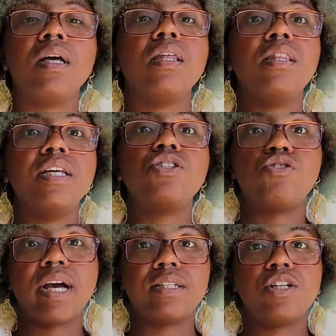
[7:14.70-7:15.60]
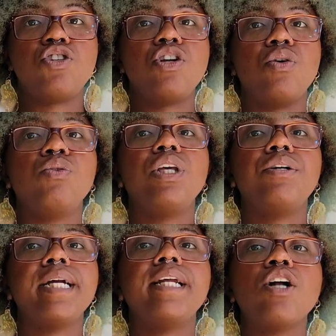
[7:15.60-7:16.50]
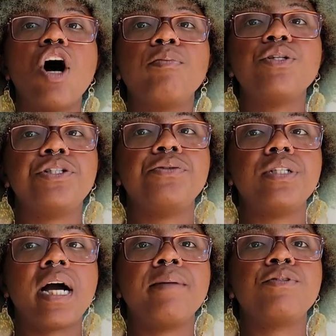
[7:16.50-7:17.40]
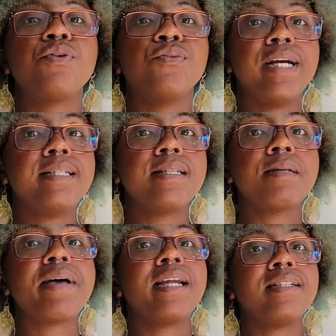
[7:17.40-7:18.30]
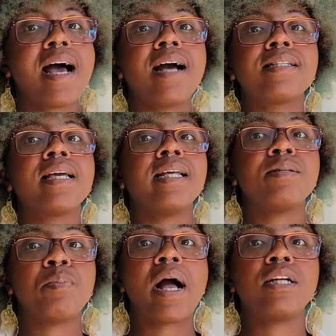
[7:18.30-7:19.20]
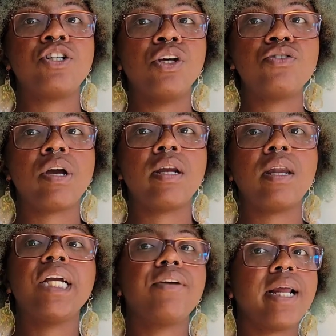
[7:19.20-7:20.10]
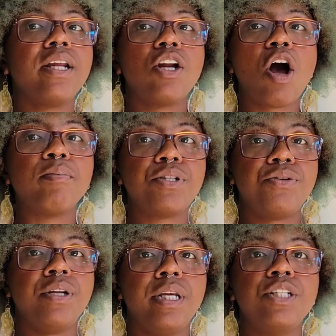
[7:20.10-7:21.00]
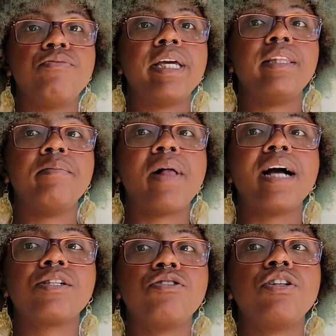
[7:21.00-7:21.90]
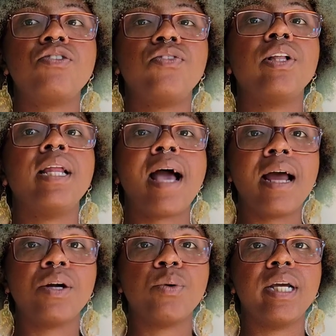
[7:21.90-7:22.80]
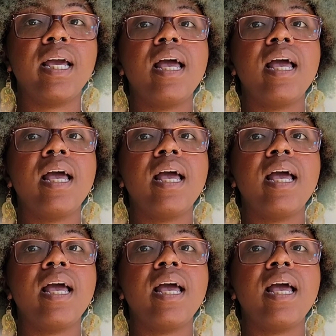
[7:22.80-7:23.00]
This transition only created opportune times for racism and attacks against Black children. It created an opportunity to make the Black students feel inadequate